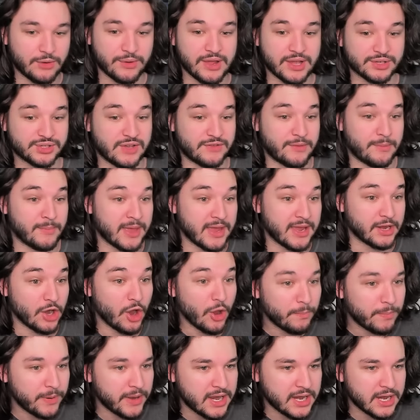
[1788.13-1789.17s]
We also have a make an
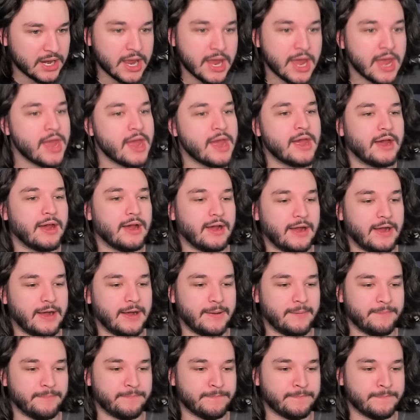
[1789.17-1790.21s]
opening,
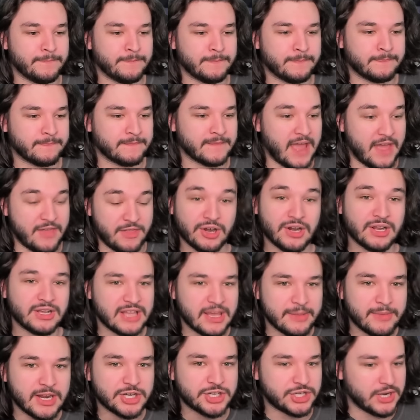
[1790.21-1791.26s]
and they're going to
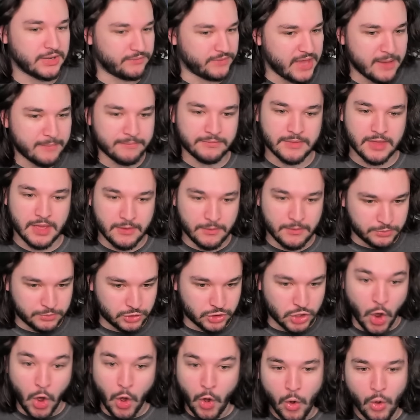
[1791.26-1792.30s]
claim initiative. Yep,
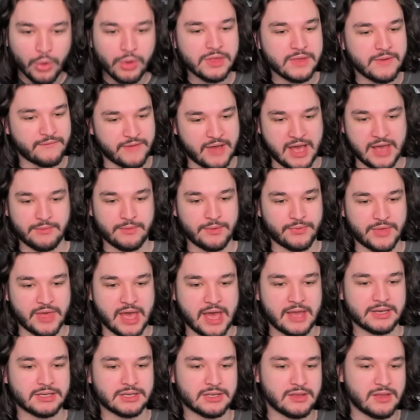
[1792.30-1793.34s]
totally fine with
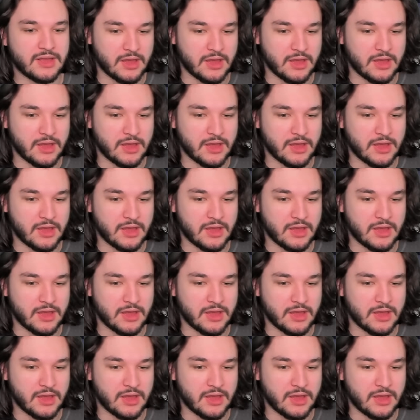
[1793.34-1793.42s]
that.